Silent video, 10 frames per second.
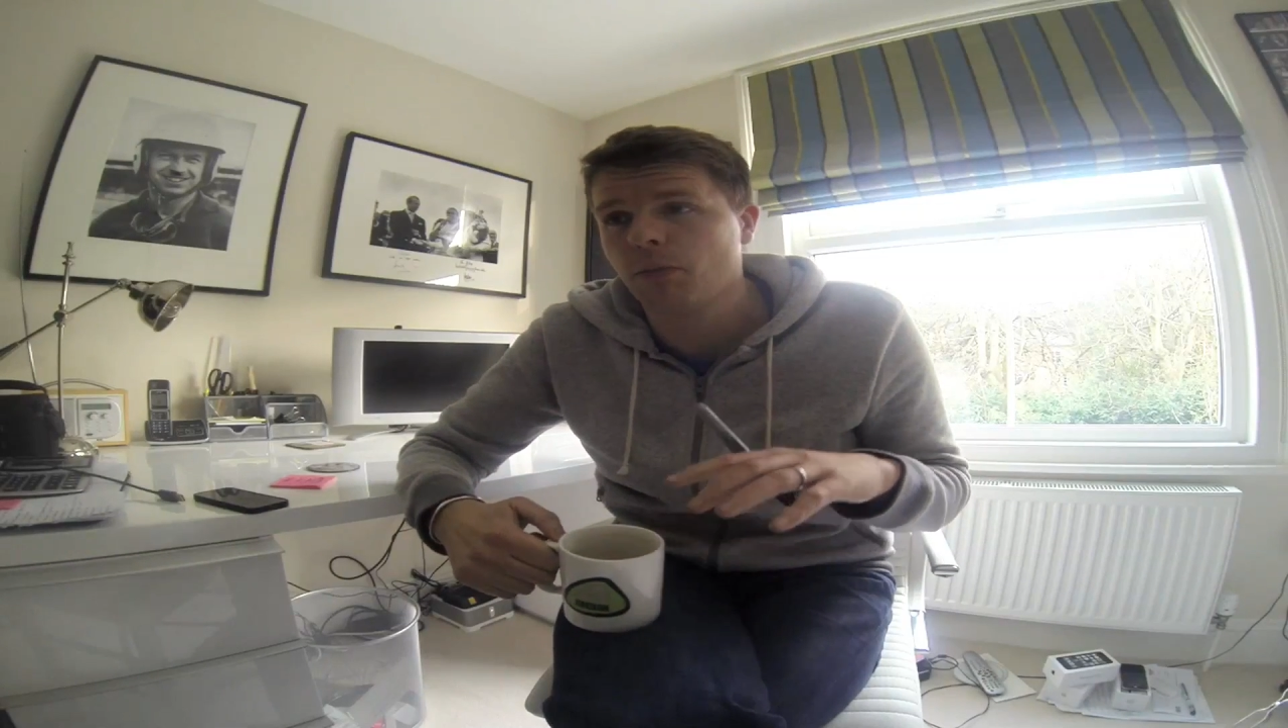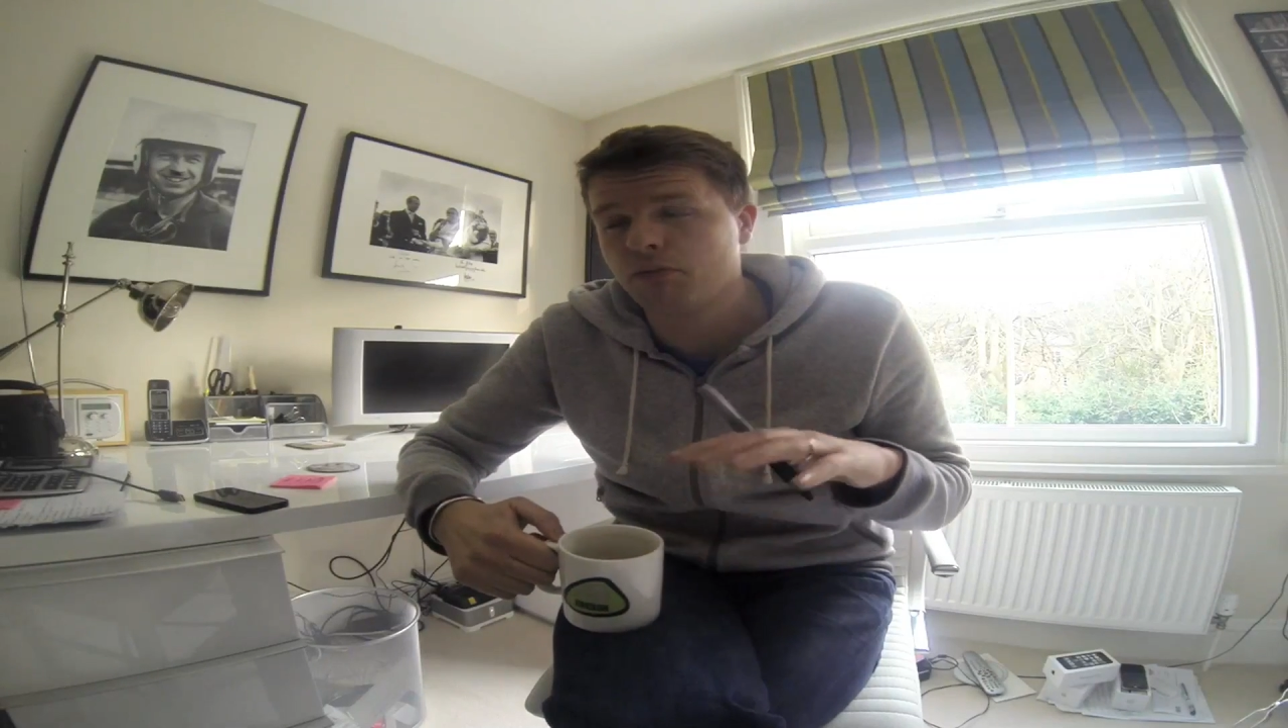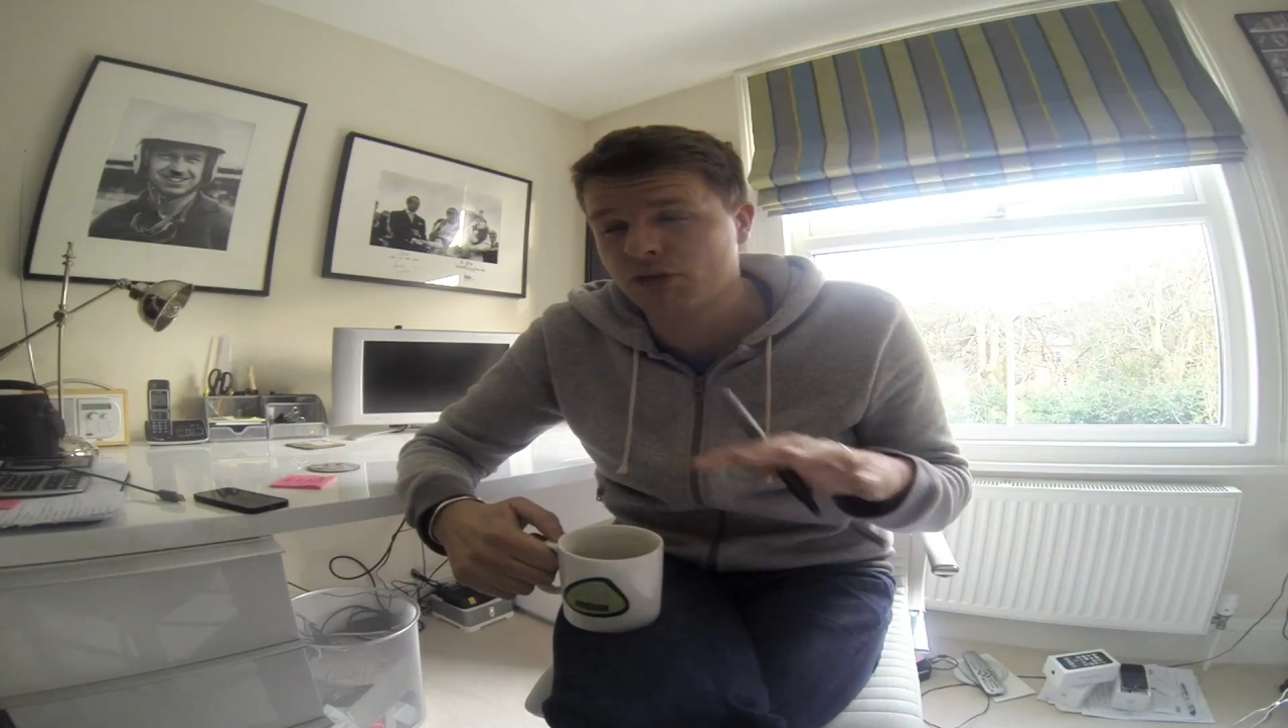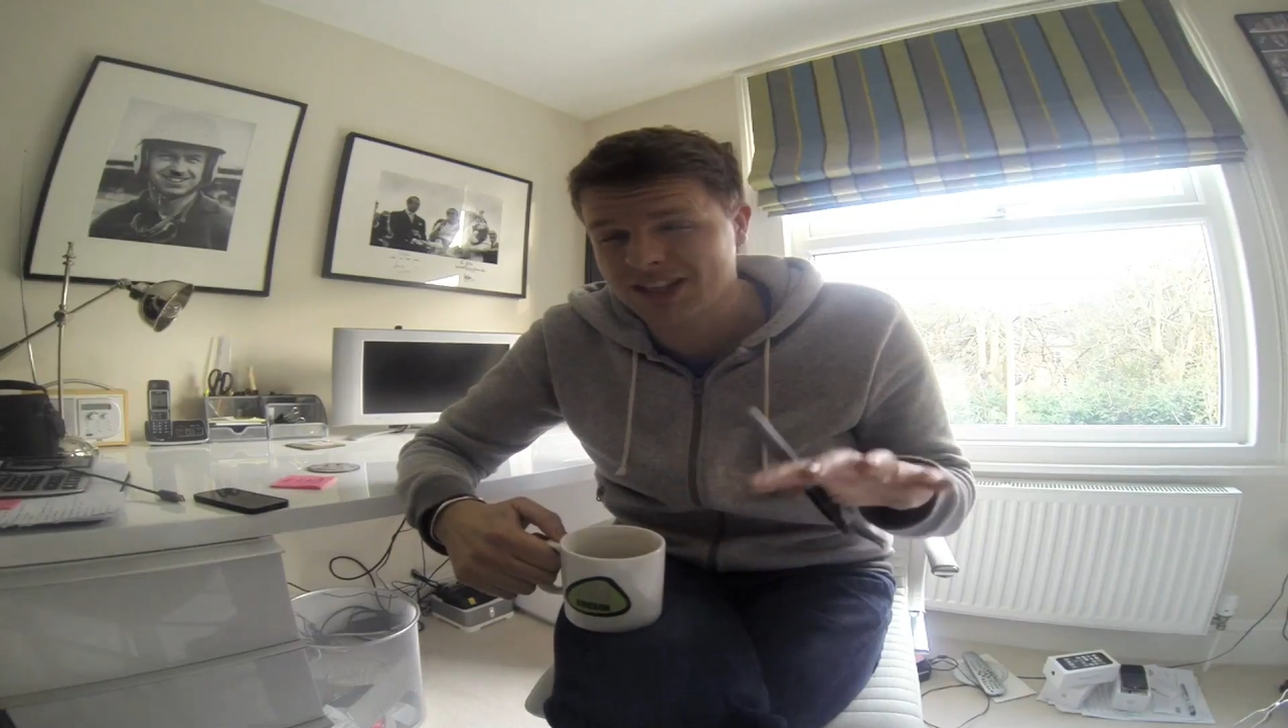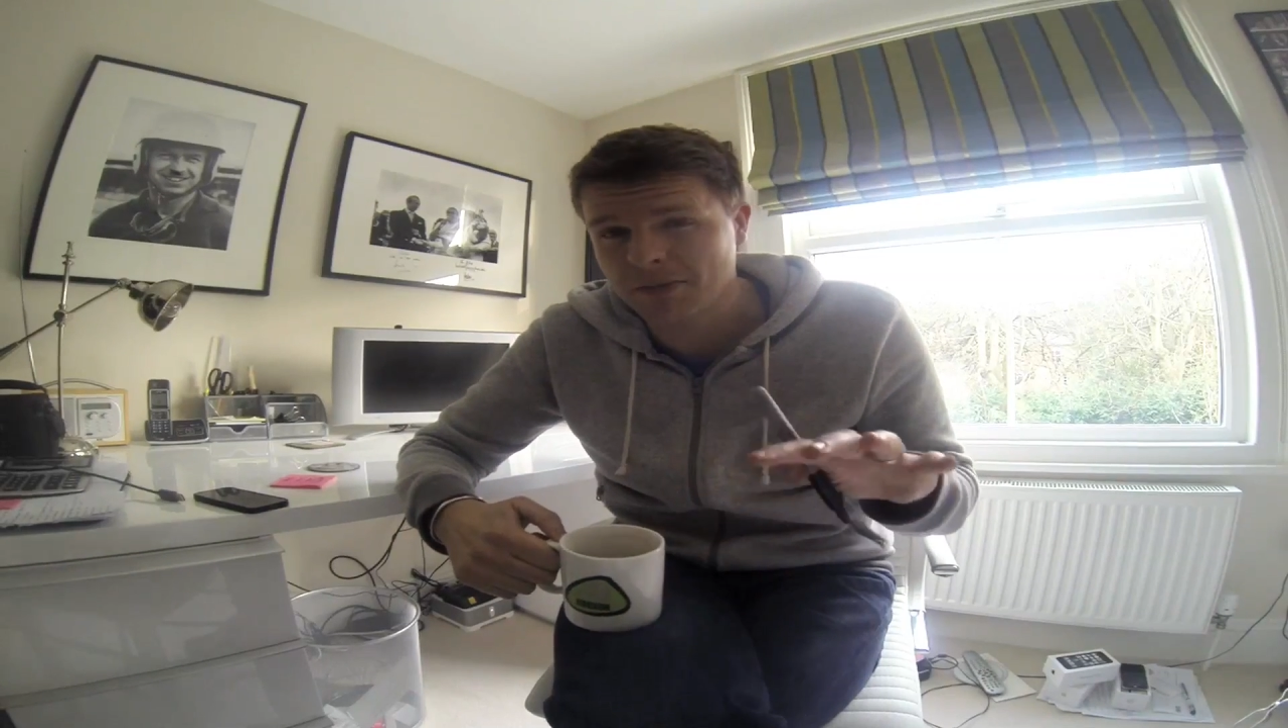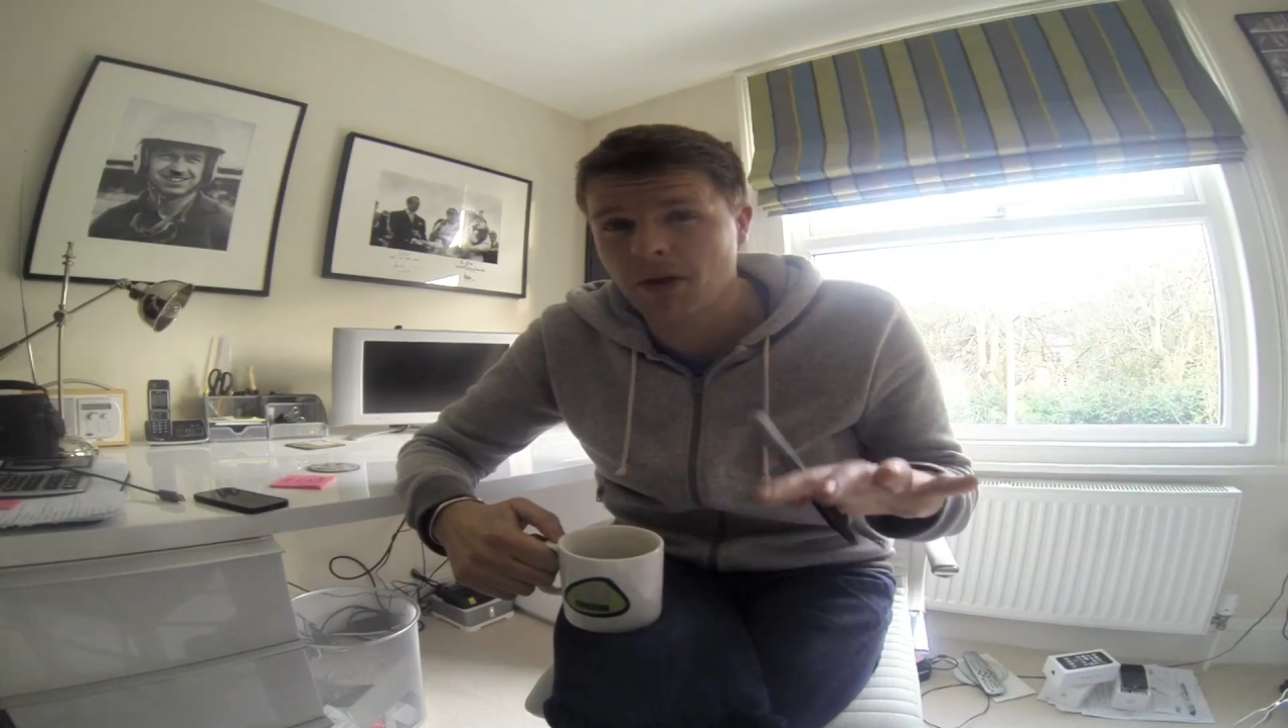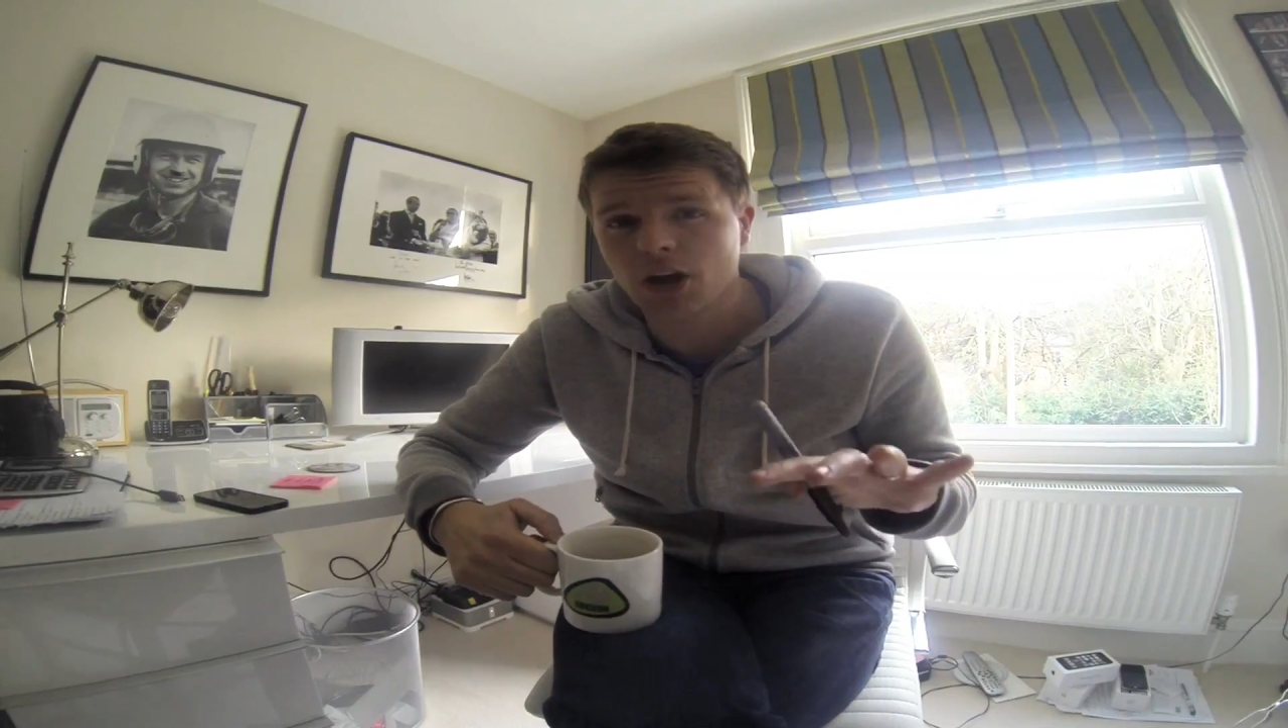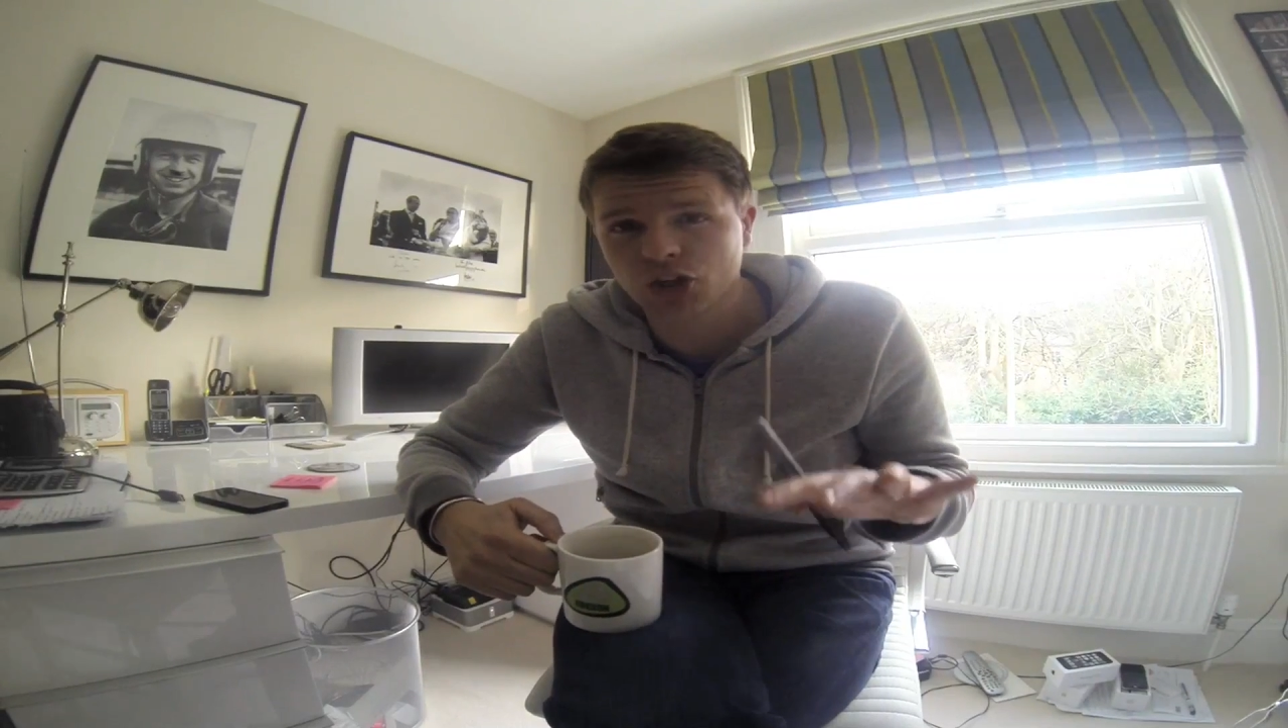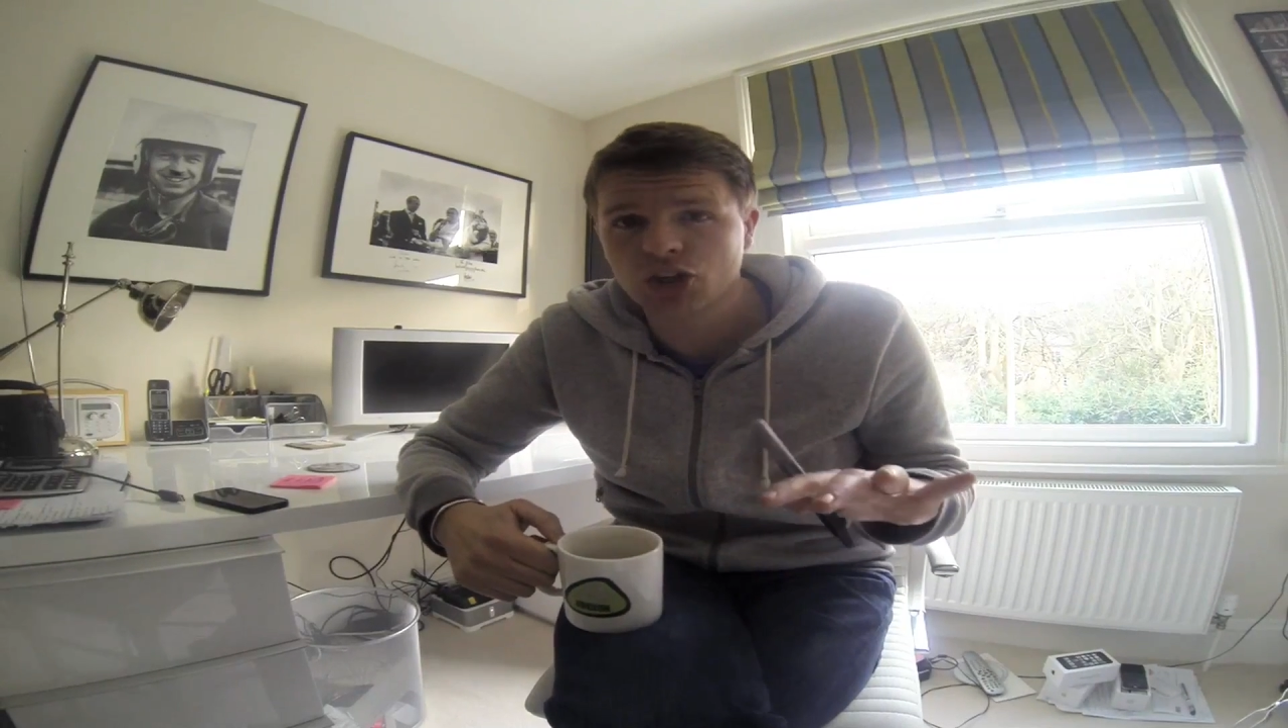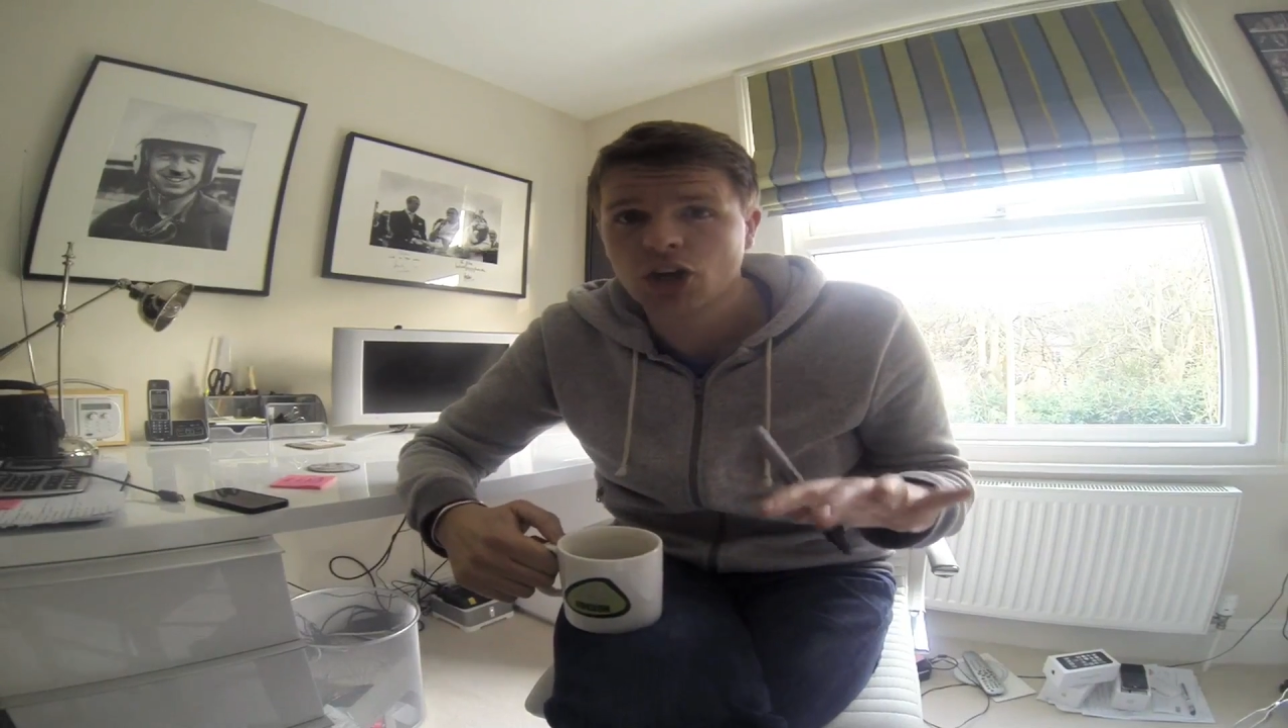pretty
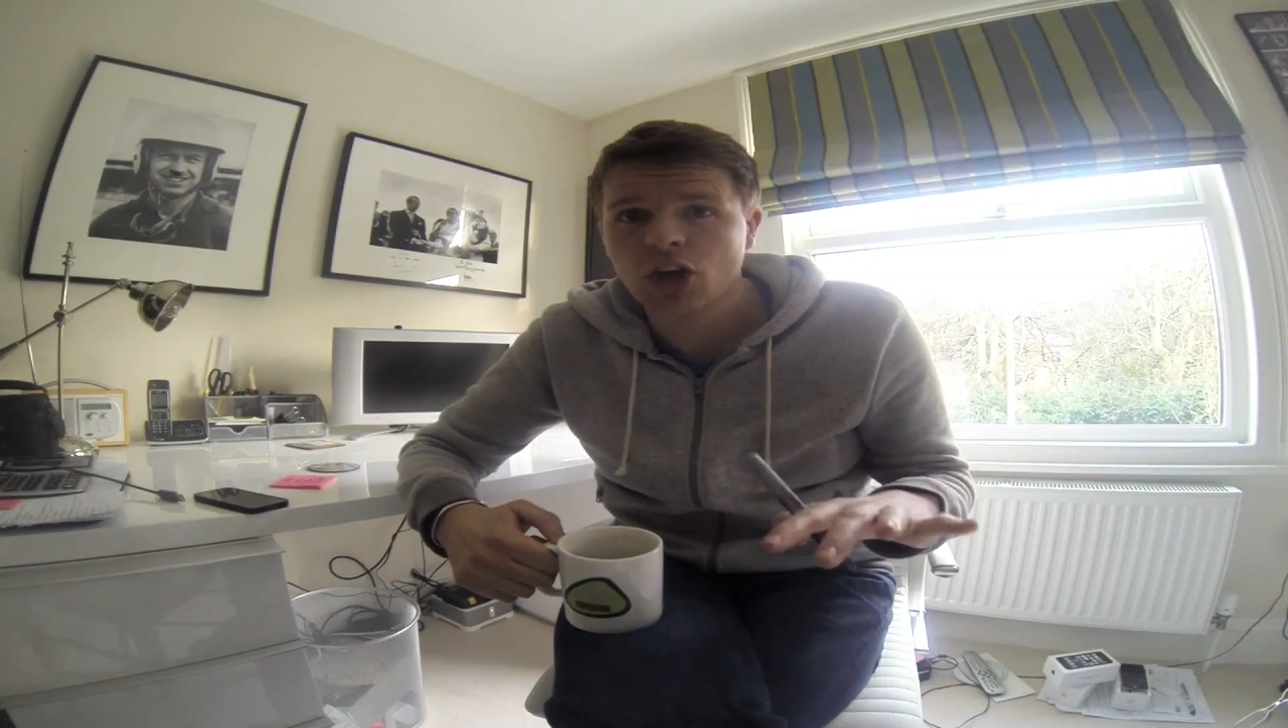much